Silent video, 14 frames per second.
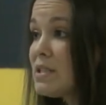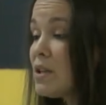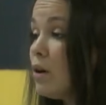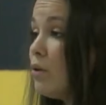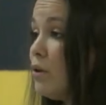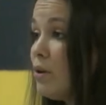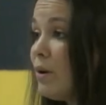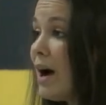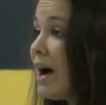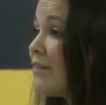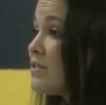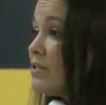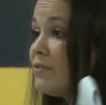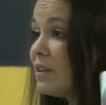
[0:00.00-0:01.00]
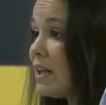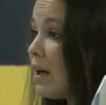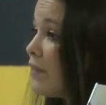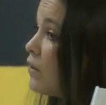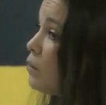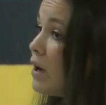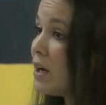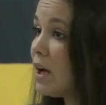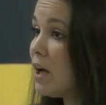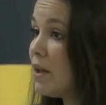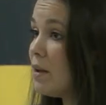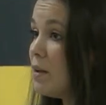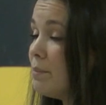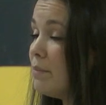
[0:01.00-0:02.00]
So you don't have to fill out the one
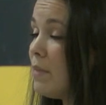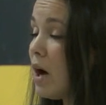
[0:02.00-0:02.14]
on,